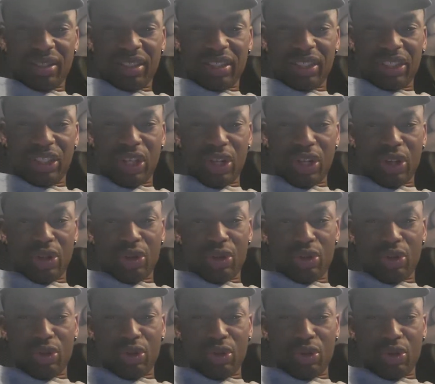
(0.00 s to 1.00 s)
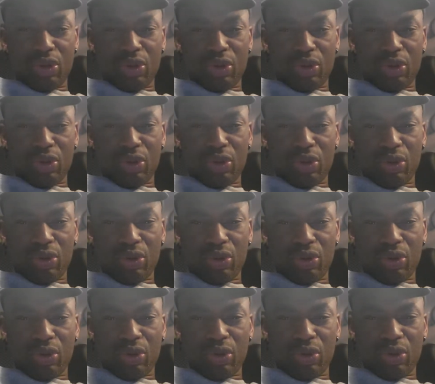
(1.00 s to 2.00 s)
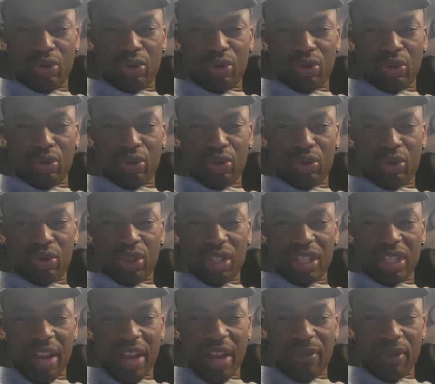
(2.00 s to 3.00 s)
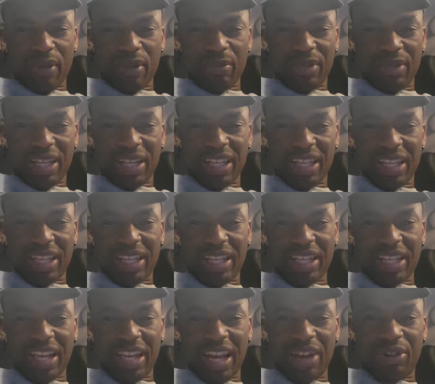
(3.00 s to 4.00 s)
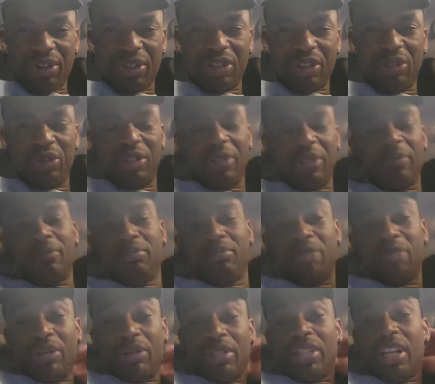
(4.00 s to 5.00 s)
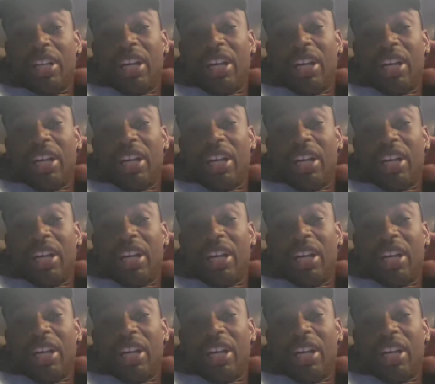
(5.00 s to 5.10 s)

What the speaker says: Yo, Sniper Piggy, how are you doing? Anyways,